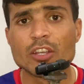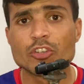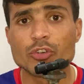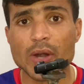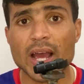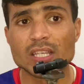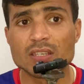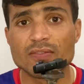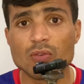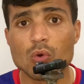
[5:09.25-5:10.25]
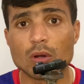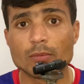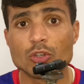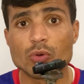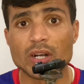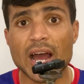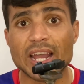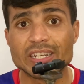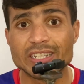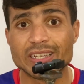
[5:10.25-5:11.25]
transform your
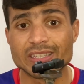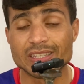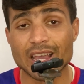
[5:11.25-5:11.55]
ideas